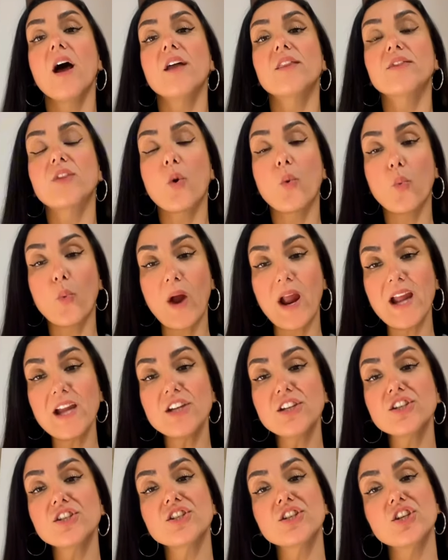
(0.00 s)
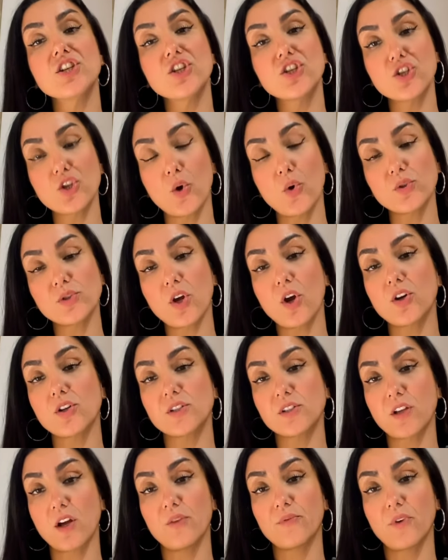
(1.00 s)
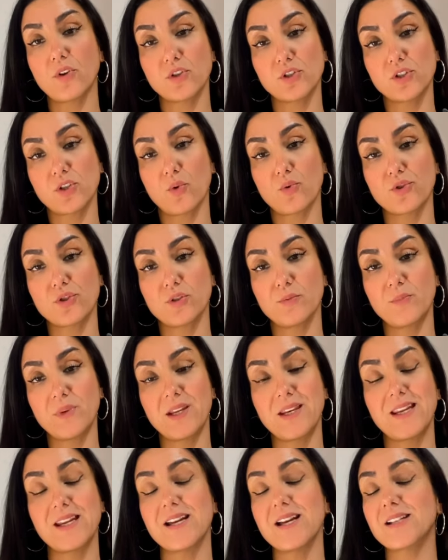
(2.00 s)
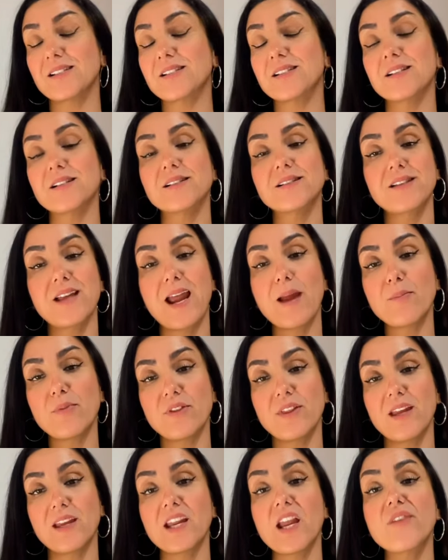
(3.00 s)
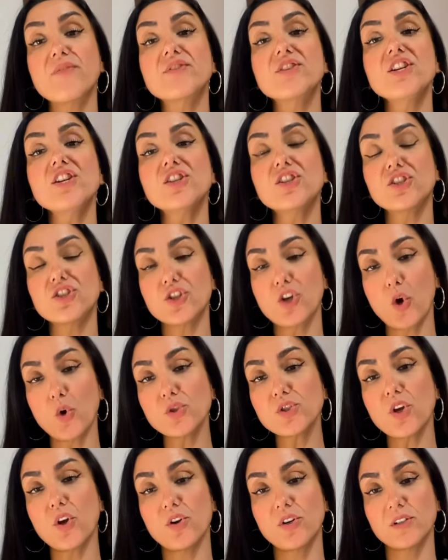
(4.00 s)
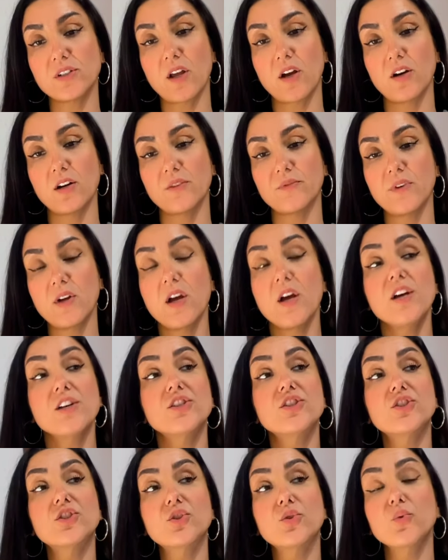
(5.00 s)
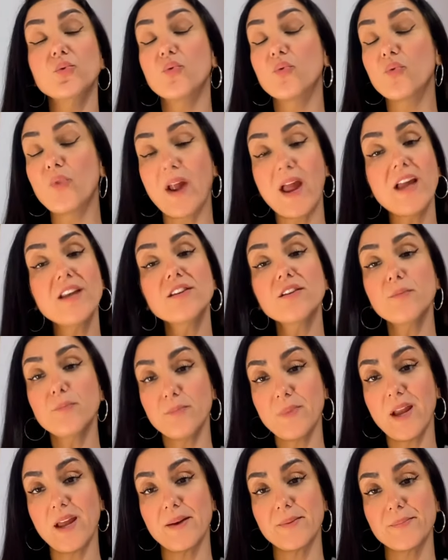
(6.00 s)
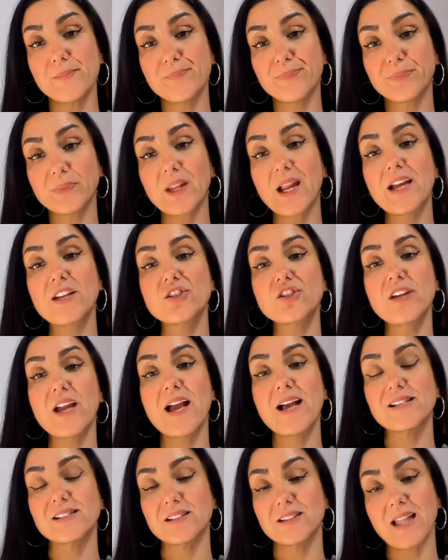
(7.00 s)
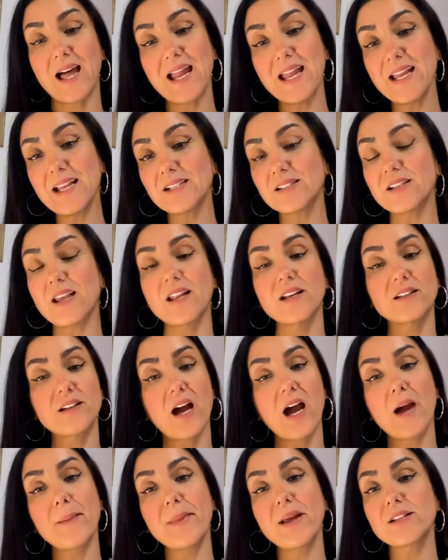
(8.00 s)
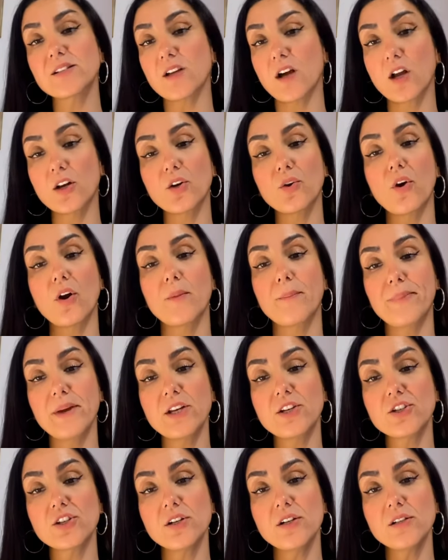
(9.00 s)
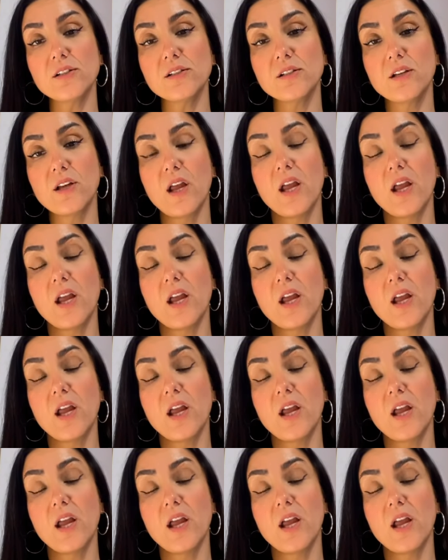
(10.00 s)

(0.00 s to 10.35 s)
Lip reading: The way she shows herself on social media, it's the same thing. If she shows herself to random men and she has likes and comments under her pictures,